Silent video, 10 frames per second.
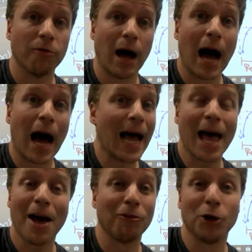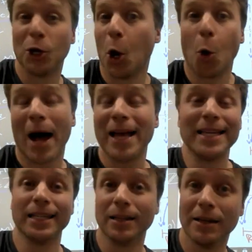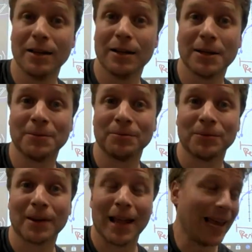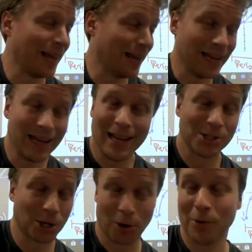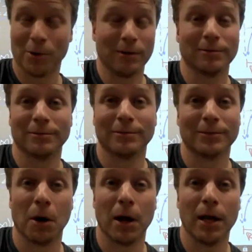I have no idea is a great one, right?